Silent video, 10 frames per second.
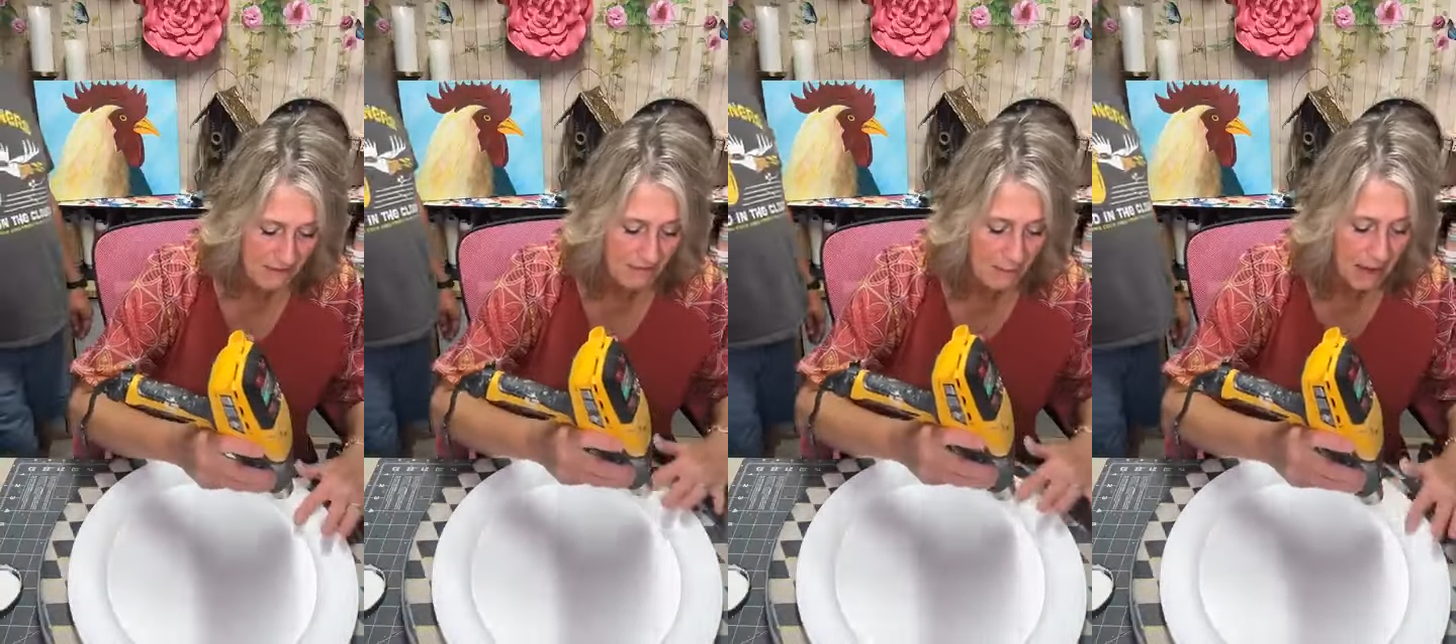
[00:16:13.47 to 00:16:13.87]

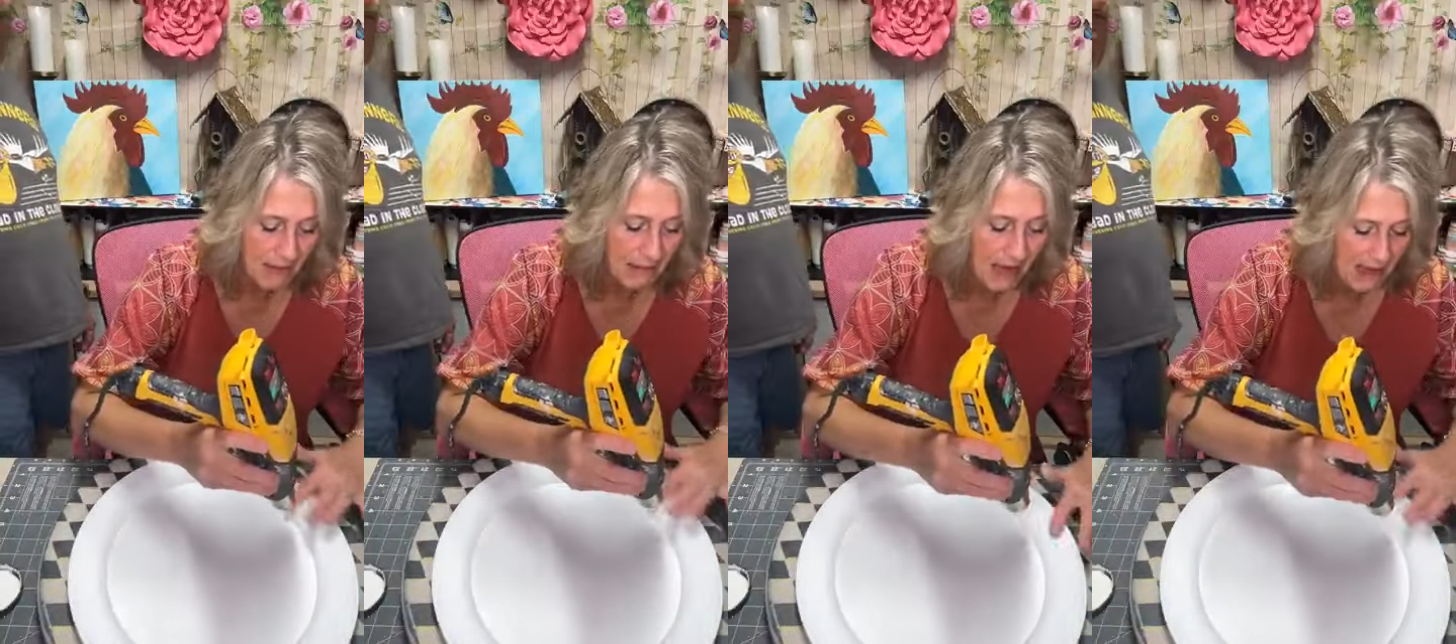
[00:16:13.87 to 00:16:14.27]
I Even if
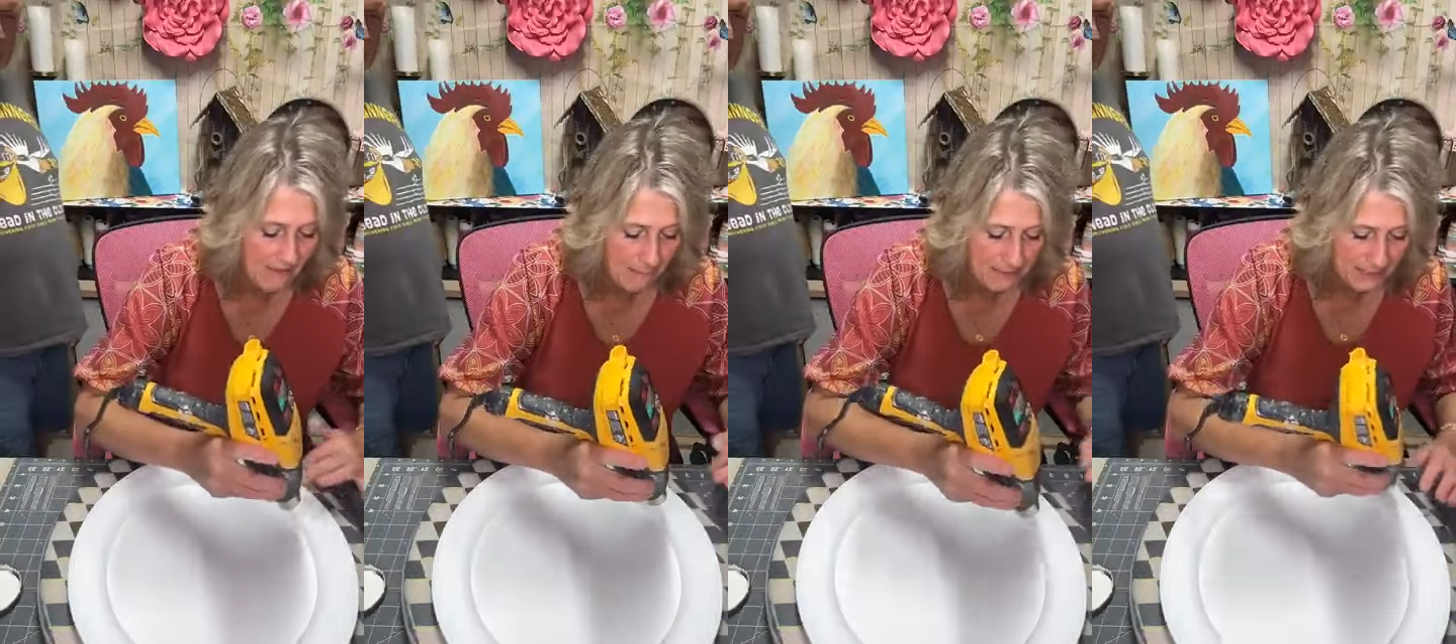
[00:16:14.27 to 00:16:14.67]
I'm not
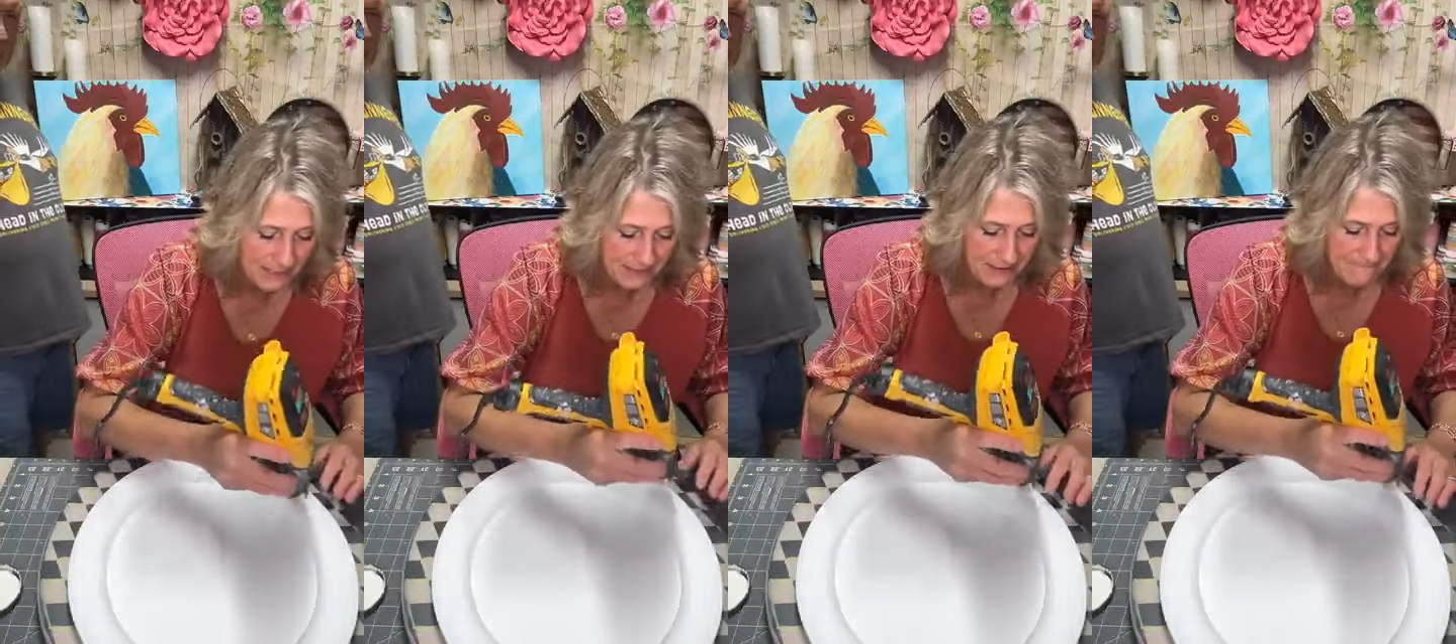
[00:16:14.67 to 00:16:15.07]
live, I'm
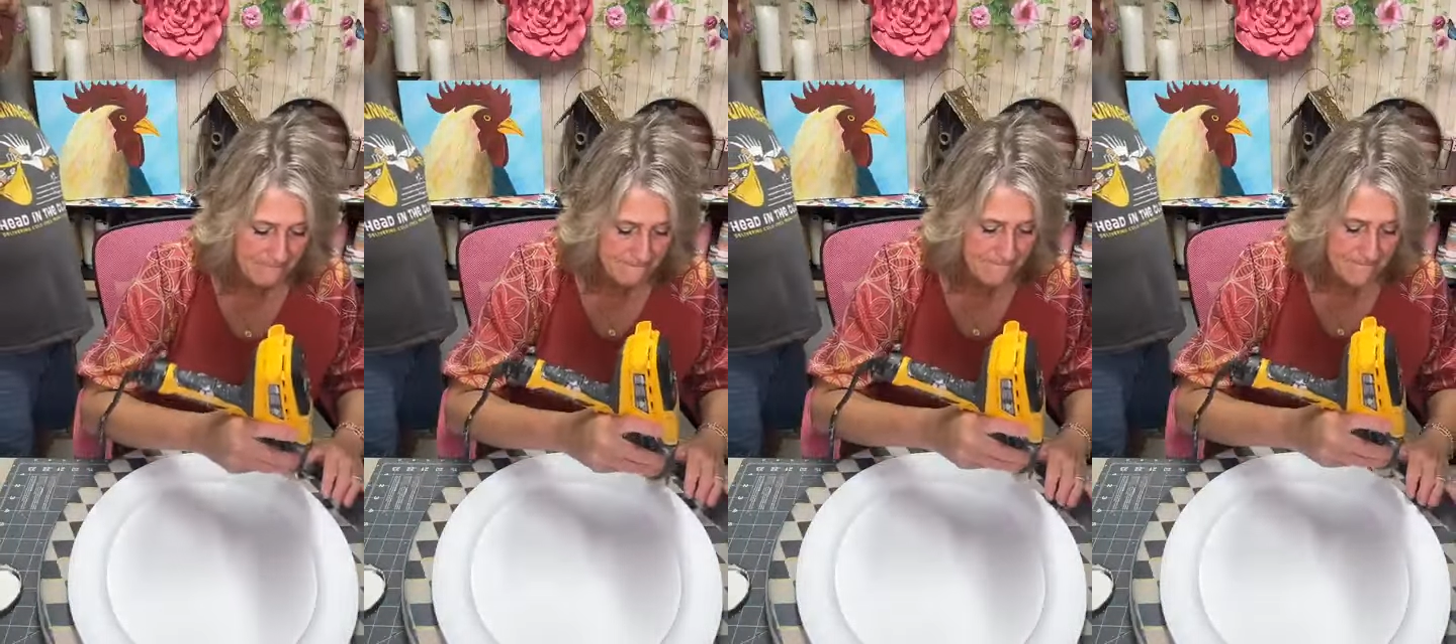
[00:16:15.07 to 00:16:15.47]
busy. I made it